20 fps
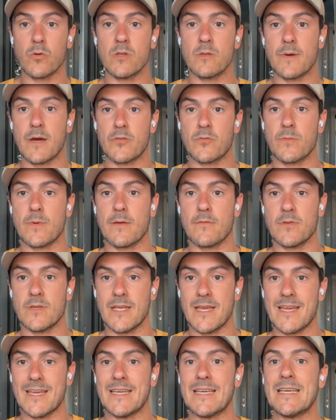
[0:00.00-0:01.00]
going to the bathroom every
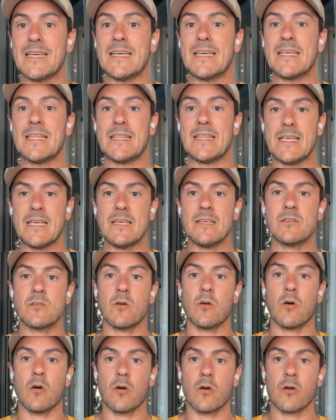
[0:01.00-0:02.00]
day. These
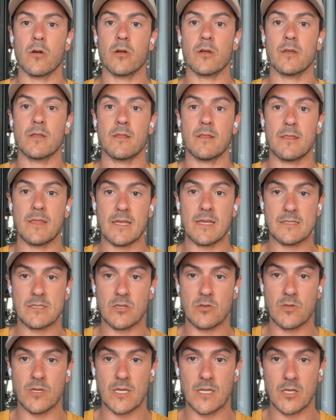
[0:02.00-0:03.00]
are things that
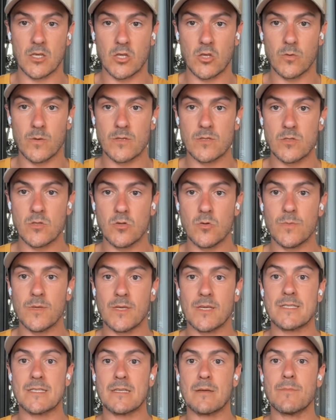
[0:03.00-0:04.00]
you need to cue into
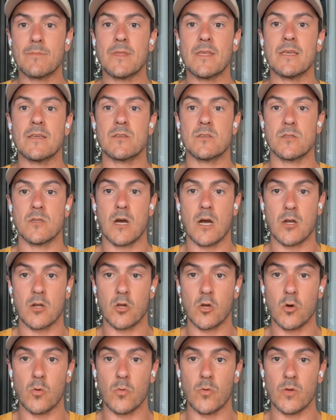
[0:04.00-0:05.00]
because something is not
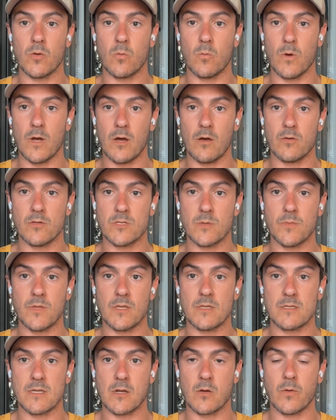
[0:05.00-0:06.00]
going well. Something
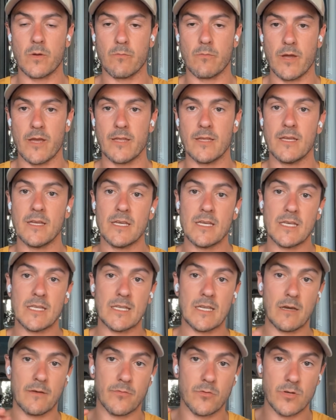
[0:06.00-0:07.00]
is not going right.
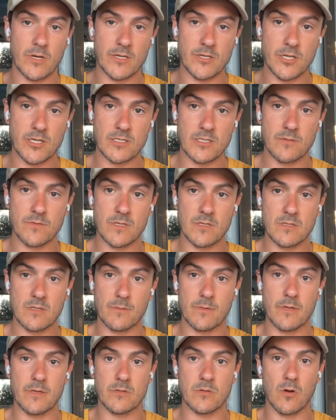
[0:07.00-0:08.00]
Now, if your digestive
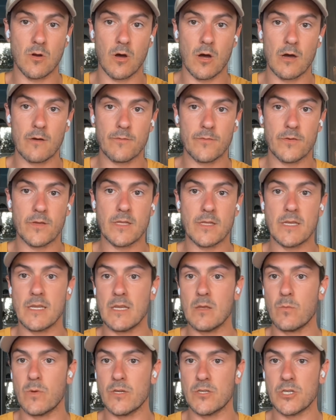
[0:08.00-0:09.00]
system is off in
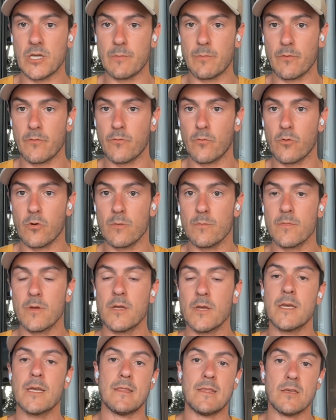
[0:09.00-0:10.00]
any way, shape, or form,
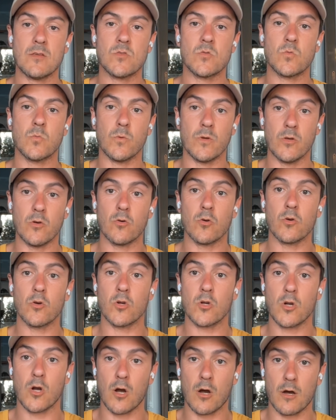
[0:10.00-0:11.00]
this will
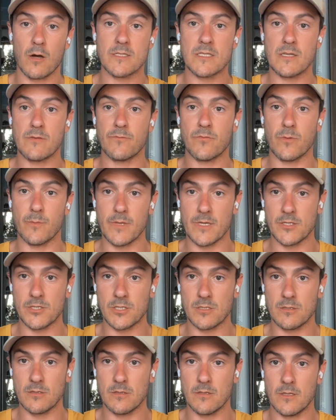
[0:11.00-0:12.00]
cause
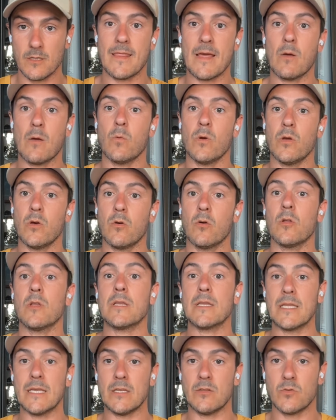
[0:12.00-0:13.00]
inflammation that will
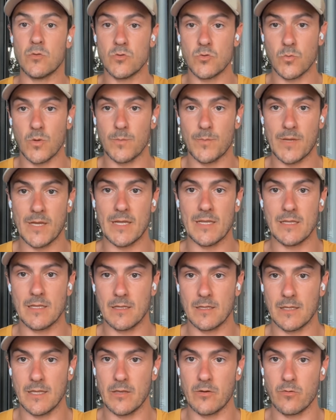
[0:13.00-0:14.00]
lead to joint pain
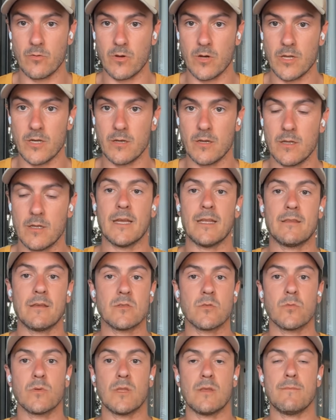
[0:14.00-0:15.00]
later on. It
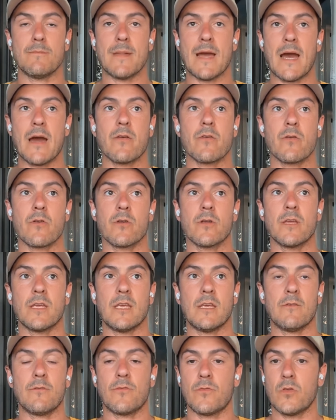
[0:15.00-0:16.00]
doesn't really matter
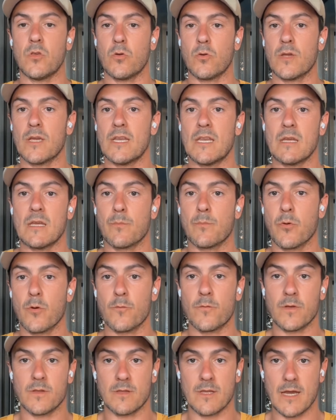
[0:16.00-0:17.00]
if you're eating a
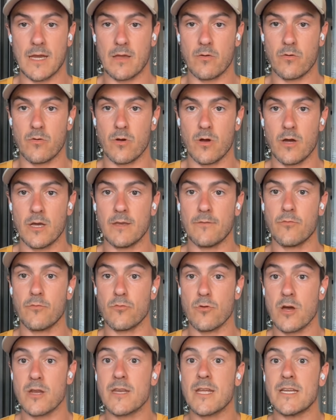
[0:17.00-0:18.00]
perfect diet or not. If you're
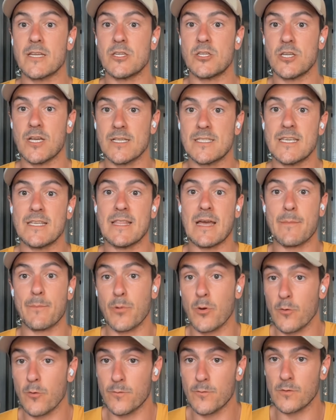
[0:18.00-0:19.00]
not digesting that
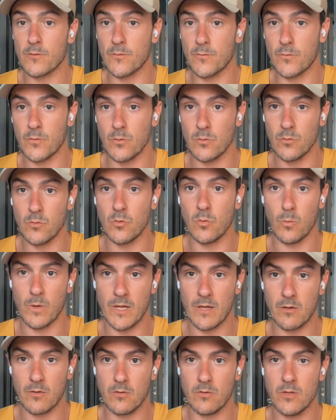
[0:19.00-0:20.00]
perfect food
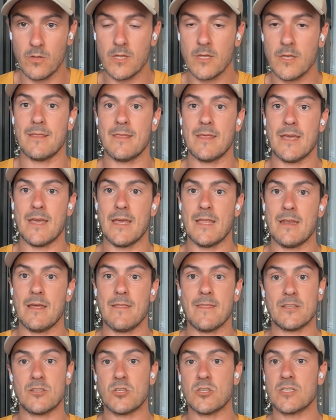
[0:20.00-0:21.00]
well, then
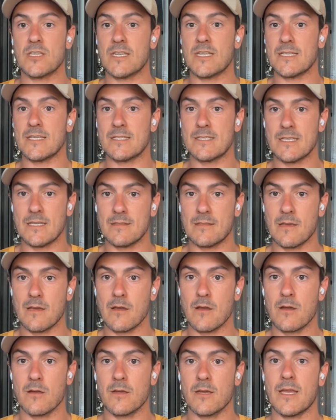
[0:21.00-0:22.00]
it's just going to sit
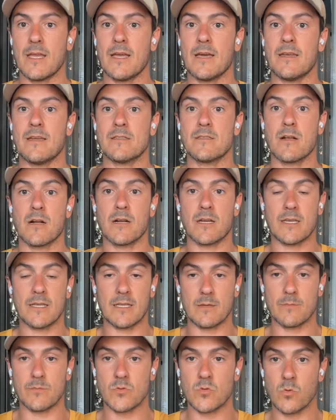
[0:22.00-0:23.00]
there and it's not going to
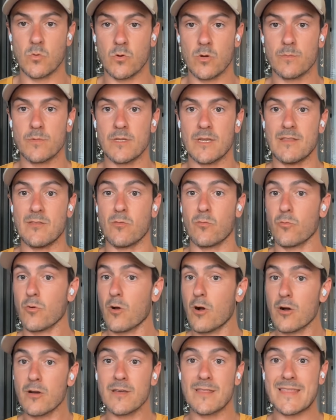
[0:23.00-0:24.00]
get absorbed, and the
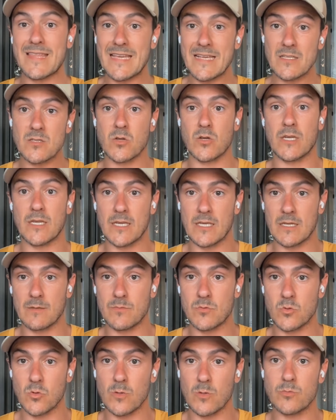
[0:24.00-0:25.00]
wrong things are going to get
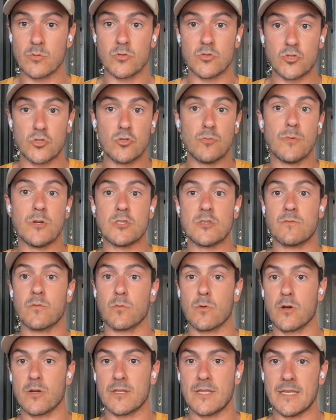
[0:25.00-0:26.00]
absorbed, or too much of the
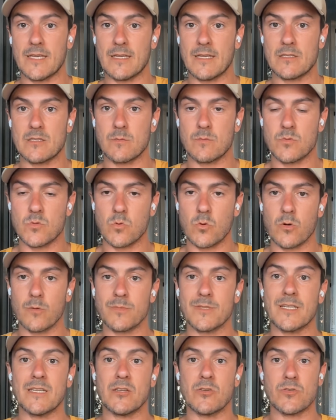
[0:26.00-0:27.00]
wrong thing gets
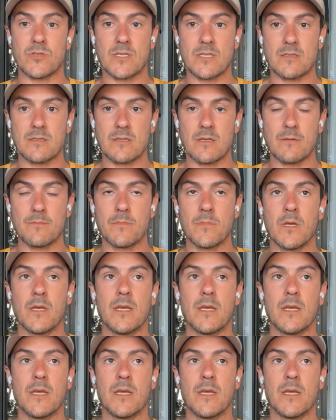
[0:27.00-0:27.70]
absorbed in your system.